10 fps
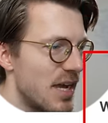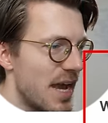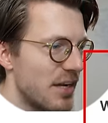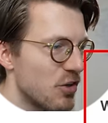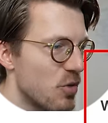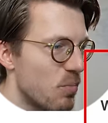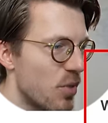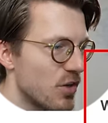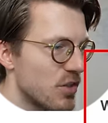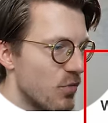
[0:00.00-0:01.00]
And on the
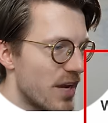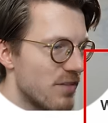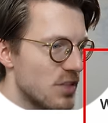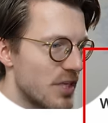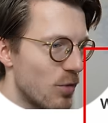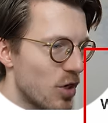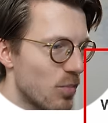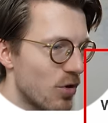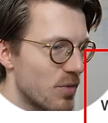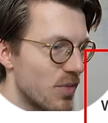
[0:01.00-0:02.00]
bottom we have a similar
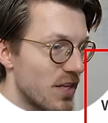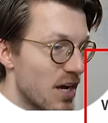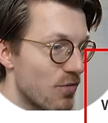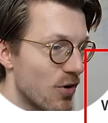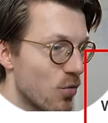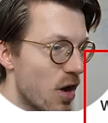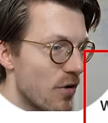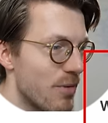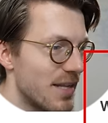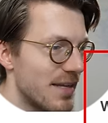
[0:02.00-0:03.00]
plot but now for the
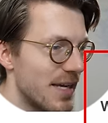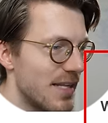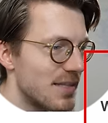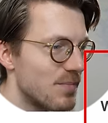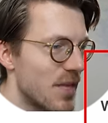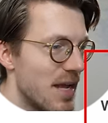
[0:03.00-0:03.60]
Huawei Band 8.